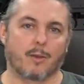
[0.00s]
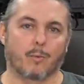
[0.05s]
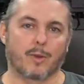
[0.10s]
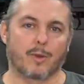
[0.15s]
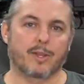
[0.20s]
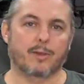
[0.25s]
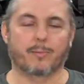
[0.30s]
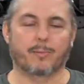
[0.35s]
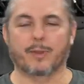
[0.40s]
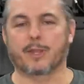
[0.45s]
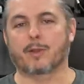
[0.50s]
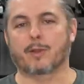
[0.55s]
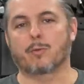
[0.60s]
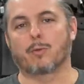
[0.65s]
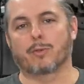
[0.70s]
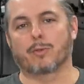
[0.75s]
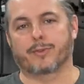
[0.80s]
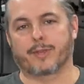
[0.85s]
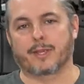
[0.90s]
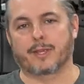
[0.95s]
One of the really
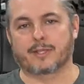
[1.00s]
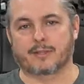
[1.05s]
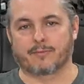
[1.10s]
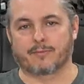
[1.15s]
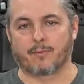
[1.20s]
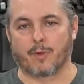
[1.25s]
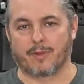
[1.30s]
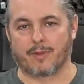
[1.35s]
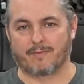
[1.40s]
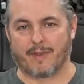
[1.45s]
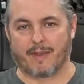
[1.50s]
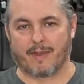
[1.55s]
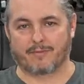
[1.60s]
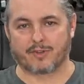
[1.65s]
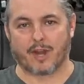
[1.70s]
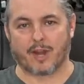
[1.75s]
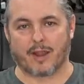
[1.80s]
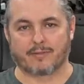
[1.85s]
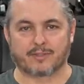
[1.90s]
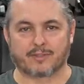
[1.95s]
cool things that
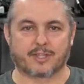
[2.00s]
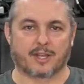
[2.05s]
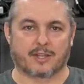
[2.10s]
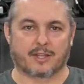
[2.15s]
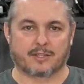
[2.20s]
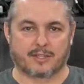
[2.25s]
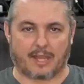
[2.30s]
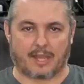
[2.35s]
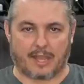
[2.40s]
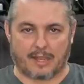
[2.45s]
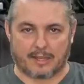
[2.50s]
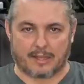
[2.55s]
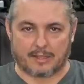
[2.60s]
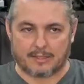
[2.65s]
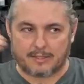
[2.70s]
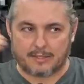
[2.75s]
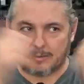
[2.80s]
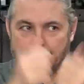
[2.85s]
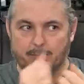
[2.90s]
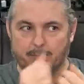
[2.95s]
45 Drives does
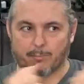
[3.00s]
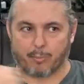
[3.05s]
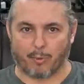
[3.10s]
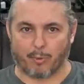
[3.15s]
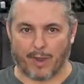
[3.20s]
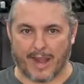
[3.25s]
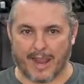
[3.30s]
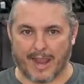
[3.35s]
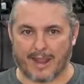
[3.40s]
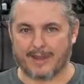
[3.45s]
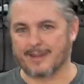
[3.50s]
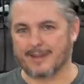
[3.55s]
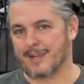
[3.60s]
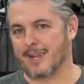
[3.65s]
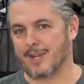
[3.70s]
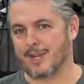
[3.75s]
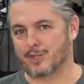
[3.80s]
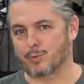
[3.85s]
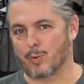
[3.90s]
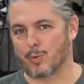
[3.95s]
is
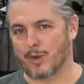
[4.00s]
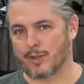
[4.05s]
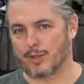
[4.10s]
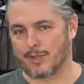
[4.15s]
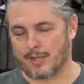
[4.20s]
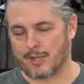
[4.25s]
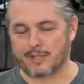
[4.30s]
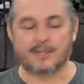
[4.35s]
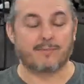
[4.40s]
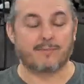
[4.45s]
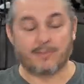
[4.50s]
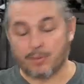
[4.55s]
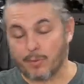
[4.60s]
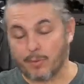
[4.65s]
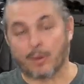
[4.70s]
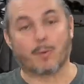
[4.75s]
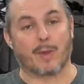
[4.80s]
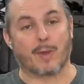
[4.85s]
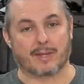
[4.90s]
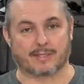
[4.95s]
brand each one of these if you
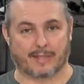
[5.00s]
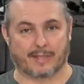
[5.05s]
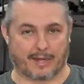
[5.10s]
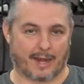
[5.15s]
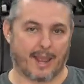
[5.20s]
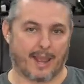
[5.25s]
request it.